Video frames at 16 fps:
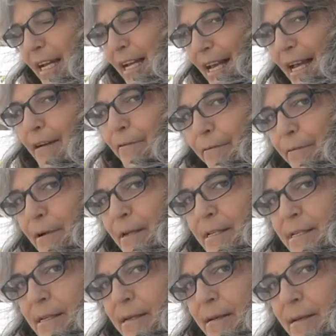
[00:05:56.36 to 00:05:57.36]
like an
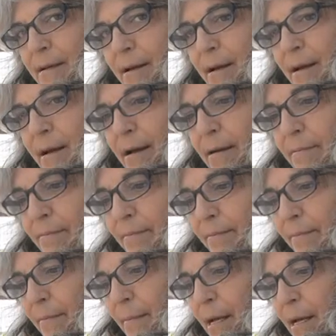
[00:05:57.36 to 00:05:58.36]
antifreeze um,
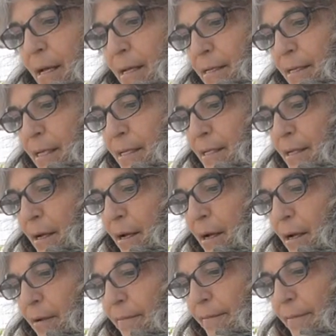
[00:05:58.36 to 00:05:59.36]
cyst,
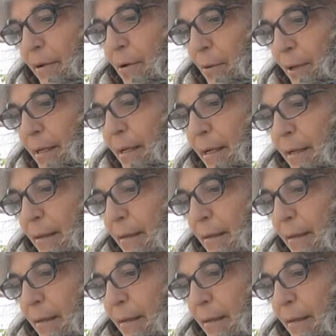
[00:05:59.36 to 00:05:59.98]
uh, fluid